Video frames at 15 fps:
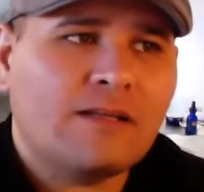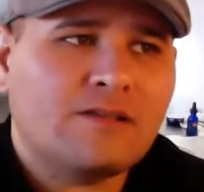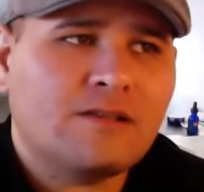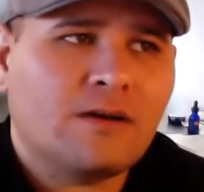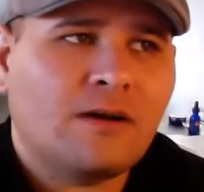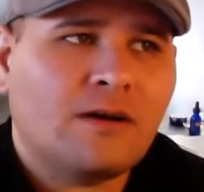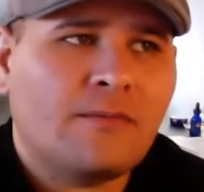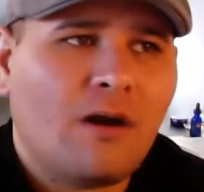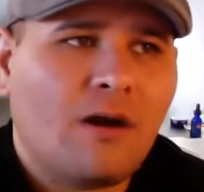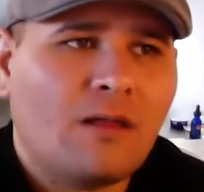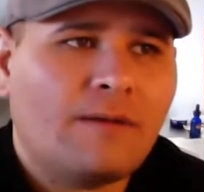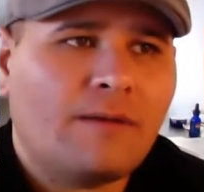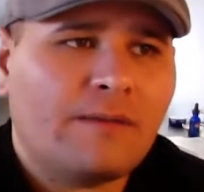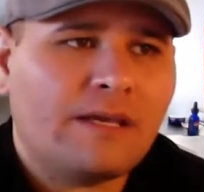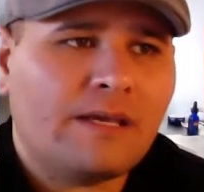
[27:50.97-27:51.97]
So I'm all
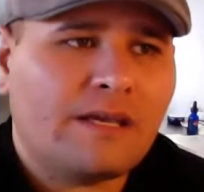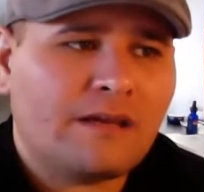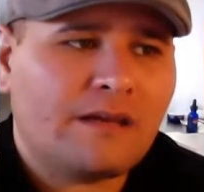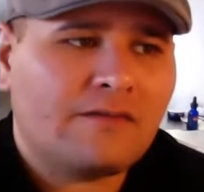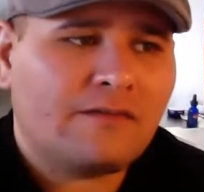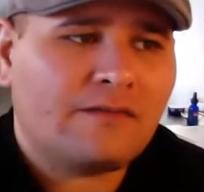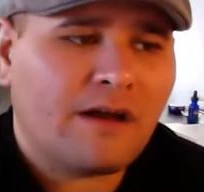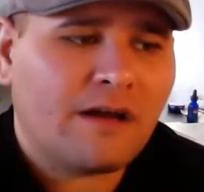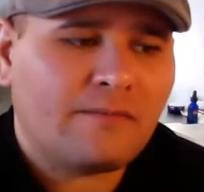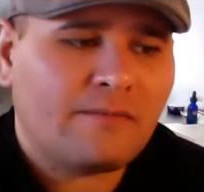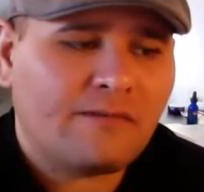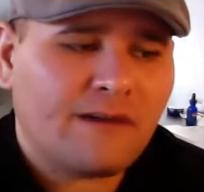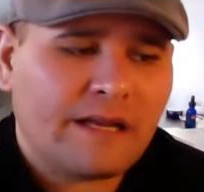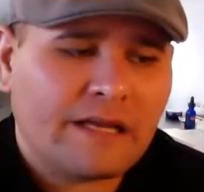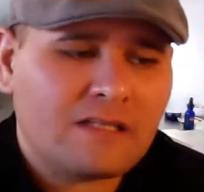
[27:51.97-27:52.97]
about making it fun,
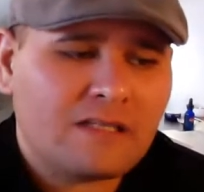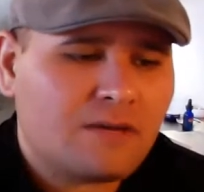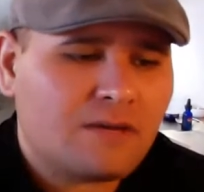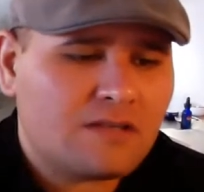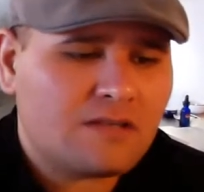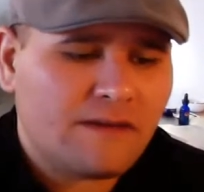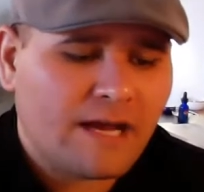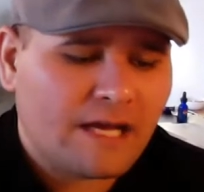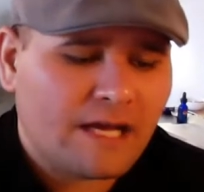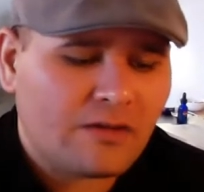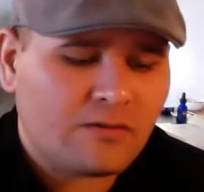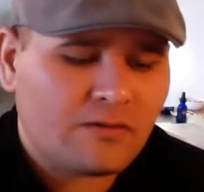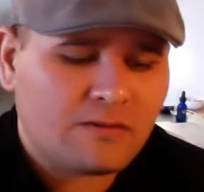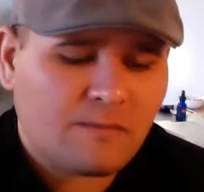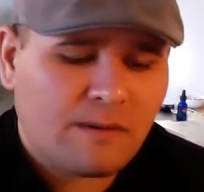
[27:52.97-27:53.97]
providing as much
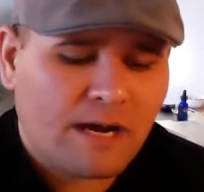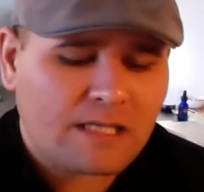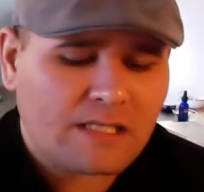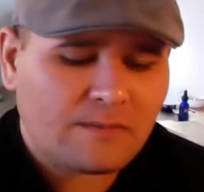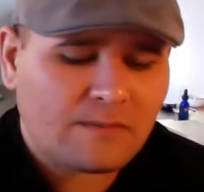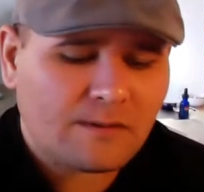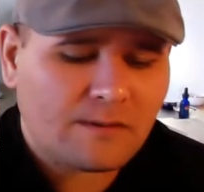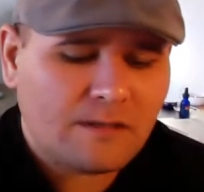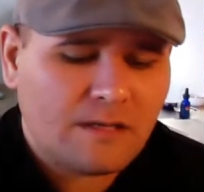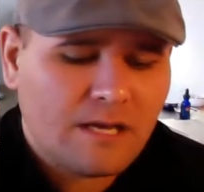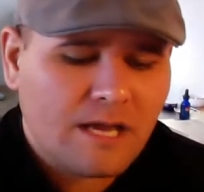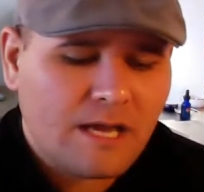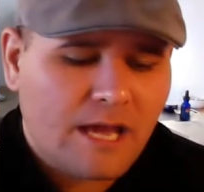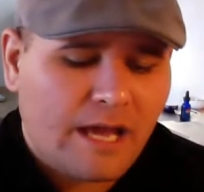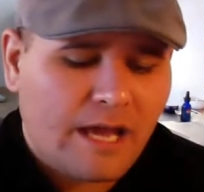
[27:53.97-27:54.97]
value as possible,
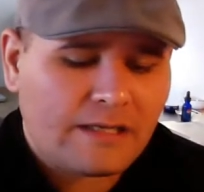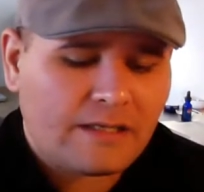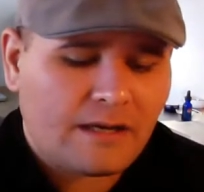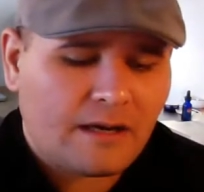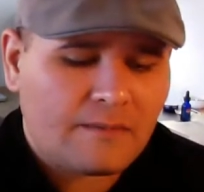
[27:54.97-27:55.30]
and